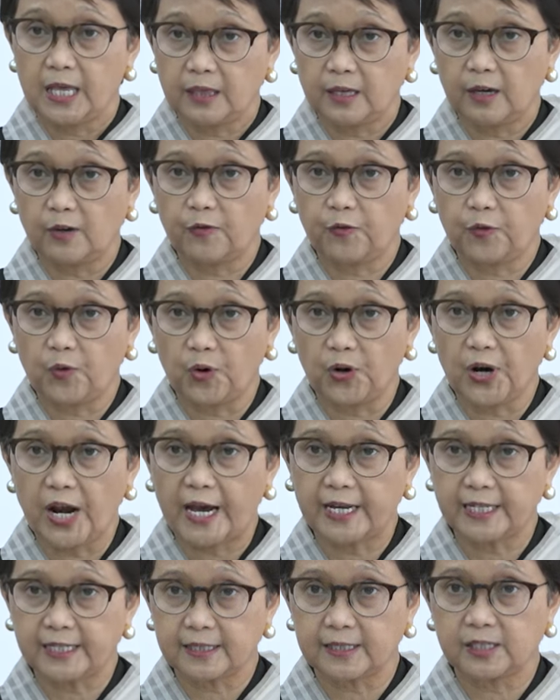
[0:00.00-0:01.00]
Therefore,
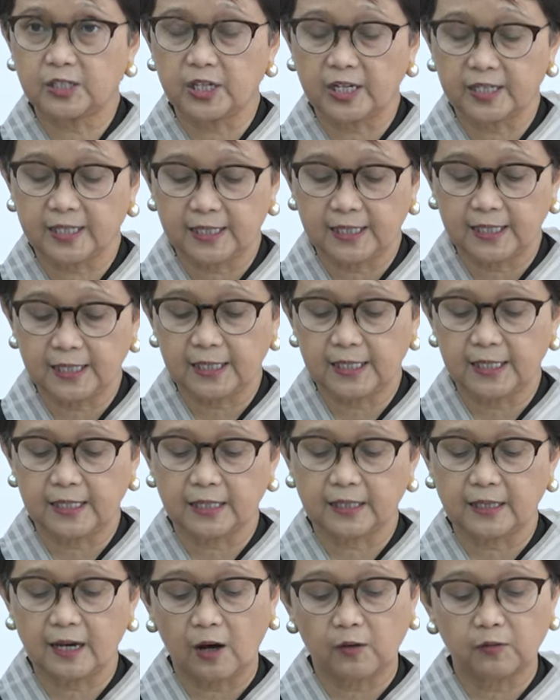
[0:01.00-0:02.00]
I suggested
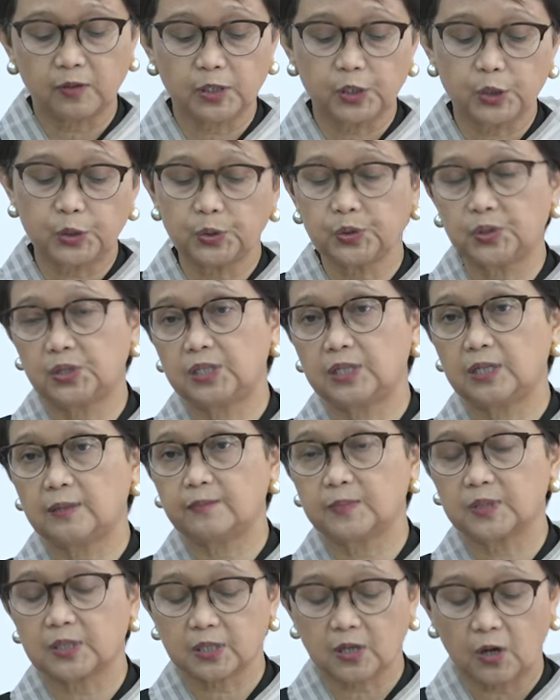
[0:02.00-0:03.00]
that our two
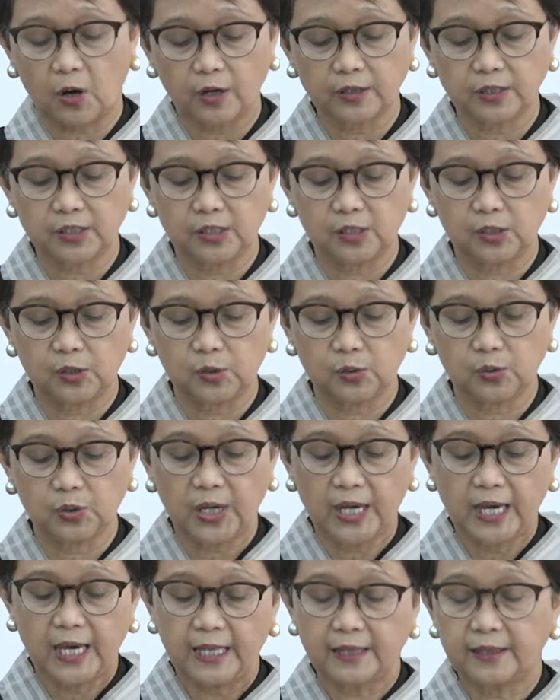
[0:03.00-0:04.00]
teams continue
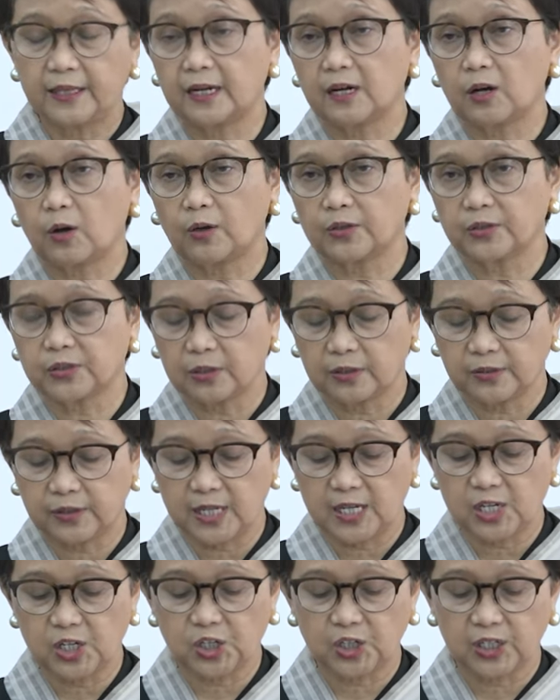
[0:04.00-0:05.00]
their
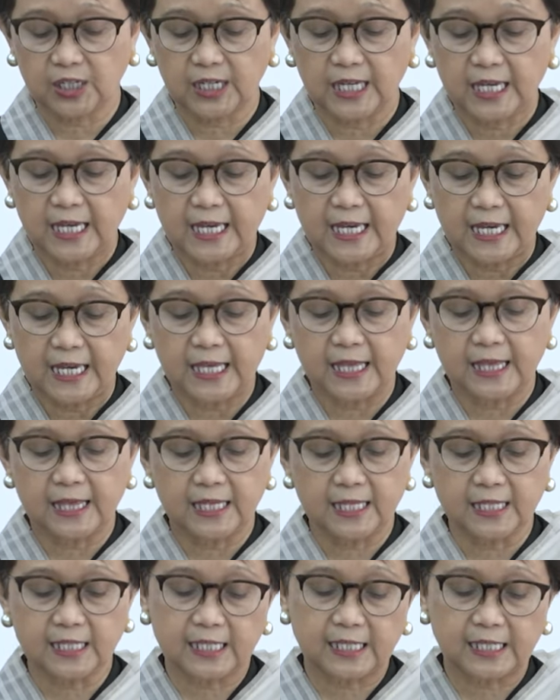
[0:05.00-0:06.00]
consultation
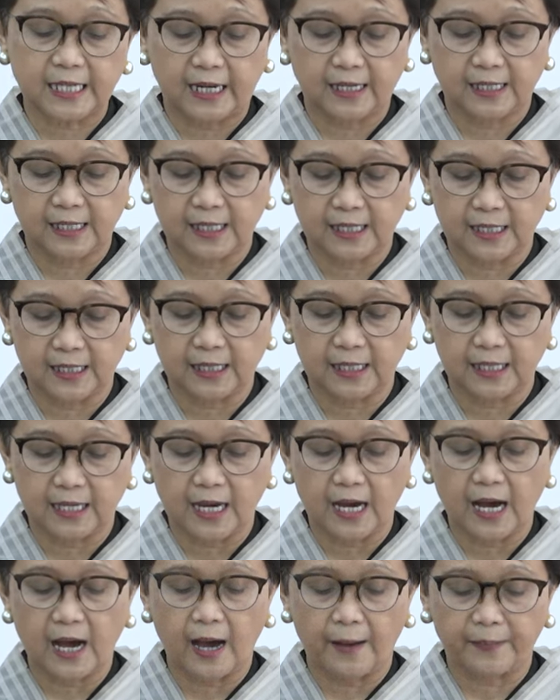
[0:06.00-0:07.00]
in this technical
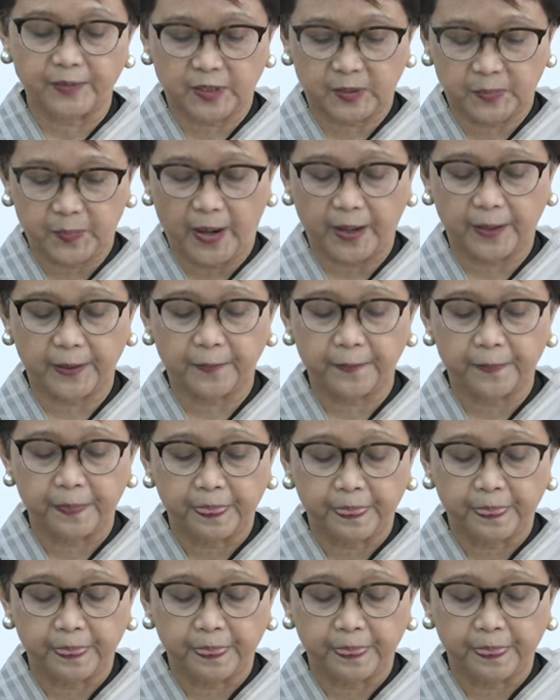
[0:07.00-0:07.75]
aspect.